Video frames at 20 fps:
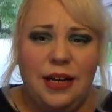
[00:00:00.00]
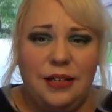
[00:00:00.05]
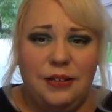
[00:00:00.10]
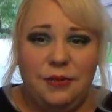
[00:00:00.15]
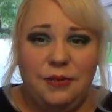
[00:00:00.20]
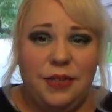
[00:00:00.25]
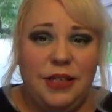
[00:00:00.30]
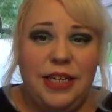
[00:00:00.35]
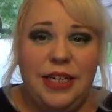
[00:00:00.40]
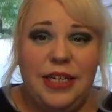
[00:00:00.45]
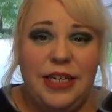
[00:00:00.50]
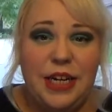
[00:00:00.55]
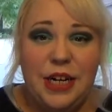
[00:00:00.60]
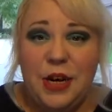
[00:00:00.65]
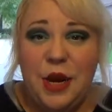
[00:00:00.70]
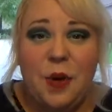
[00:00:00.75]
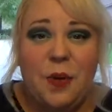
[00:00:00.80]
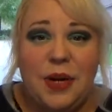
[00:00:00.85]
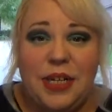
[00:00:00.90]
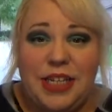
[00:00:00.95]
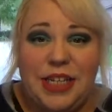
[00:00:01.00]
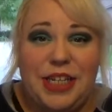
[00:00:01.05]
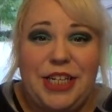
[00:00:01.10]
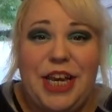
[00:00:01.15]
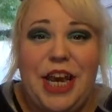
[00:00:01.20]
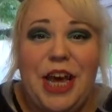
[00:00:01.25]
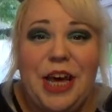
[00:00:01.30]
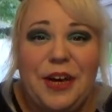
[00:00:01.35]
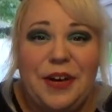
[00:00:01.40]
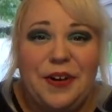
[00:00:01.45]
he didn't know what to
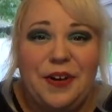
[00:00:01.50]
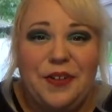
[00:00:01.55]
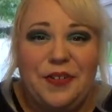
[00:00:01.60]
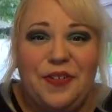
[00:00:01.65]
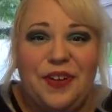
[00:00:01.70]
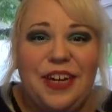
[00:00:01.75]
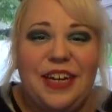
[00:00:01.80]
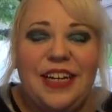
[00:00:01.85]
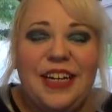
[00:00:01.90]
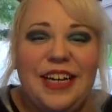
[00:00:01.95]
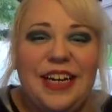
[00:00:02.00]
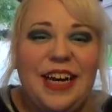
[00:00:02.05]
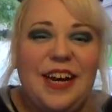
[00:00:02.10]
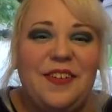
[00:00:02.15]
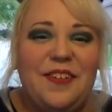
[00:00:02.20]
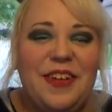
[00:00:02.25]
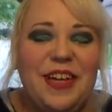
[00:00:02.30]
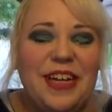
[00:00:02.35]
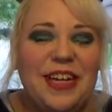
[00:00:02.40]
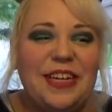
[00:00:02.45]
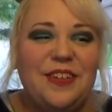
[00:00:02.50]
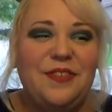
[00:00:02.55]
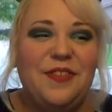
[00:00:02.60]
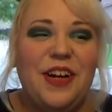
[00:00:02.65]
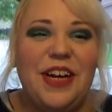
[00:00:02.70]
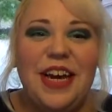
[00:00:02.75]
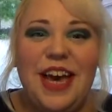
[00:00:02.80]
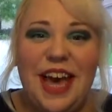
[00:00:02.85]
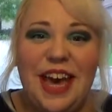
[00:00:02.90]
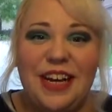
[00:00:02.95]
do, really. I mean,
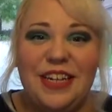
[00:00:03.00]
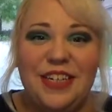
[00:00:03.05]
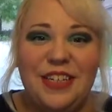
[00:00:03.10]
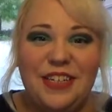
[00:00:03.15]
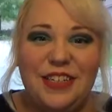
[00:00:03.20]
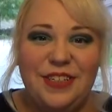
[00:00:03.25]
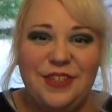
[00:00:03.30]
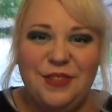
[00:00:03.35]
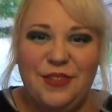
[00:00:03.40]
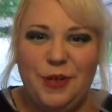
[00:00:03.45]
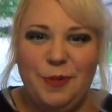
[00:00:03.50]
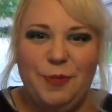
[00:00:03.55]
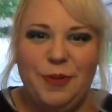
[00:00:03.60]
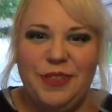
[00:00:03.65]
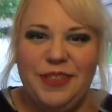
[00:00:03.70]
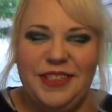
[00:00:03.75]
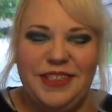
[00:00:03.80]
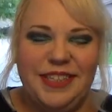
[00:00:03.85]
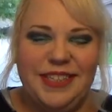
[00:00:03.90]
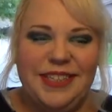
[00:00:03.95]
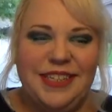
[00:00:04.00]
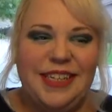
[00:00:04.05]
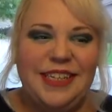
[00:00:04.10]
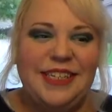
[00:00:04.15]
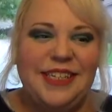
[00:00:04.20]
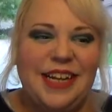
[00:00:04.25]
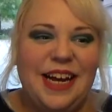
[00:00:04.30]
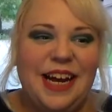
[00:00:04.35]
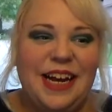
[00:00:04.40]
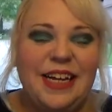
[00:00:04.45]
what can you do when a person
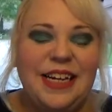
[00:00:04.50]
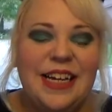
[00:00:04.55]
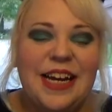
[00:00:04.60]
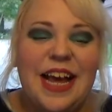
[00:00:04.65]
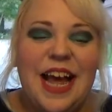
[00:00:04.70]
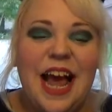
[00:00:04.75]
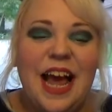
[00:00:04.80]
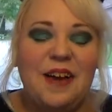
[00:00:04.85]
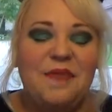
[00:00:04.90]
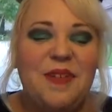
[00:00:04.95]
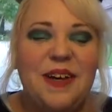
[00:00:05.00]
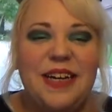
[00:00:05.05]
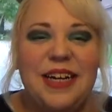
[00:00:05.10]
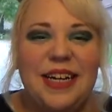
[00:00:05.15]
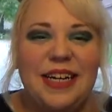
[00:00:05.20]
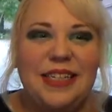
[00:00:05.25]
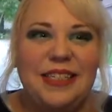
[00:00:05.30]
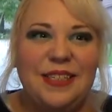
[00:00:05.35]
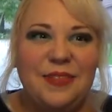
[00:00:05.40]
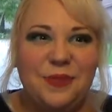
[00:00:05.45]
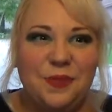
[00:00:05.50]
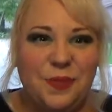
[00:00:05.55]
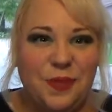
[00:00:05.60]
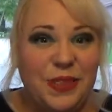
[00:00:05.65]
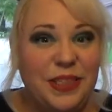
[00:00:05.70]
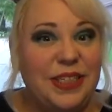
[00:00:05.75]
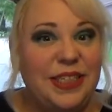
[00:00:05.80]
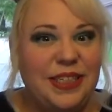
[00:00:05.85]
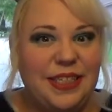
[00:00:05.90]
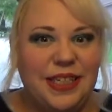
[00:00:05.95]
says that? And my dad's
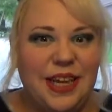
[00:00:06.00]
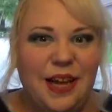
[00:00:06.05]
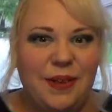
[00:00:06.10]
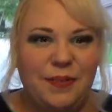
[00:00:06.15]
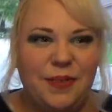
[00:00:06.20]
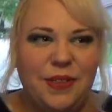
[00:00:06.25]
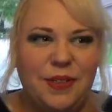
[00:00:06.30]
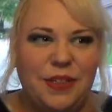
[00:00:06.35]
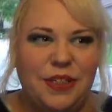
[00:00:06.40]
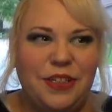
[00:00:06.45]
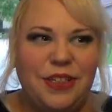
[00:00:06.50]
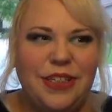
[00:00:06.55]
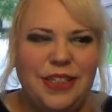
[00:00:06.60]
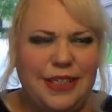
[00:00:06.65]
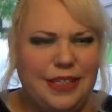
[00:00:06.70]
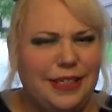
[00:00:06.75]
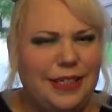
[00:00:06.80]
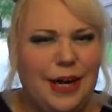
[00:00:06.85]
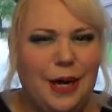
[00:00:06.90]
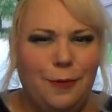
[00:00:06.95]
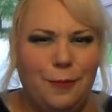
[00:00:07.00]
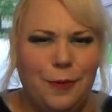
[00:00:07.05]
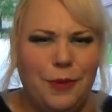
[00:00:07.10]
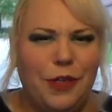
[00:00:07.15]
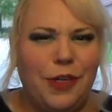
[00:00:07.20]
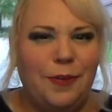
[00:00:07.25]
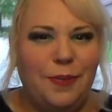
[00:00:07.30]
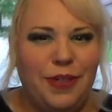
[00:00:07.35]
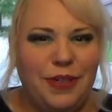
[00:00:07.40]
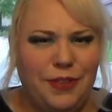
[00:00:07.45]
really skeptical. He's not
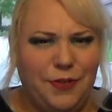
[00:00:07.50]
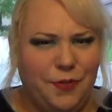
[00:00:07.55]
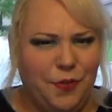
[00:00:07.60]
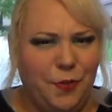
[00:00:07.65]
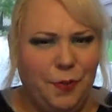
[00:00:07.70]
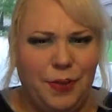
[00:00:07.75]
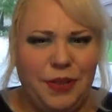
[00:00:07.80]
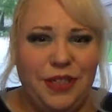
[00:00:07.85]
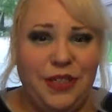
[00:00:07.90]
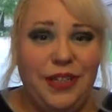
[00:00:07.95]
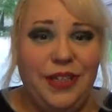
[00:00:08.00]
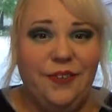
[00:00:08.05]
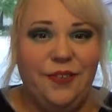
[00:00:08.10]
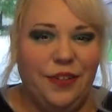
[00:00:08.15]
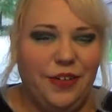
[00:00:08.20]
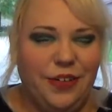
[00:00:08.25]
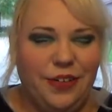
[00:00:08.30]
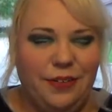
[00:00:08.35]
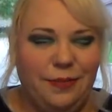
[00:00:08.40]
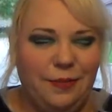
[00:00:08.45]
really much of a believer in